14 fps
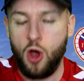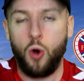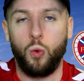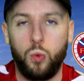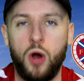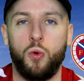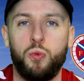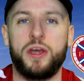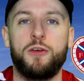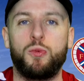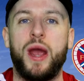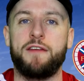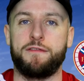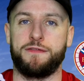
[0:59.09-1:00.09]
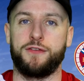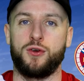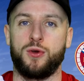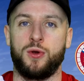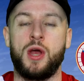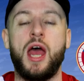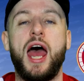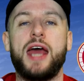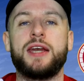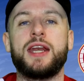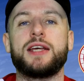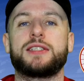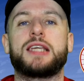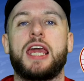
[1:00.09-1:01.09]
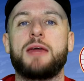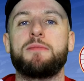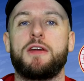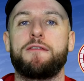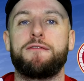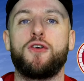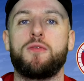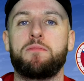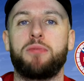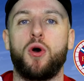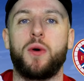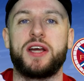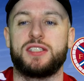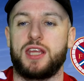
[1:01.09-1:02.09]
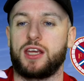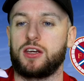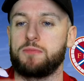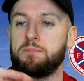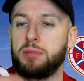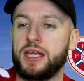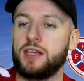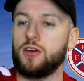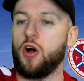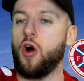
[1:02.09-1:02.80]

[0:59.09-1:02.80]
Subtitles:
what we went through in this game of football is the complete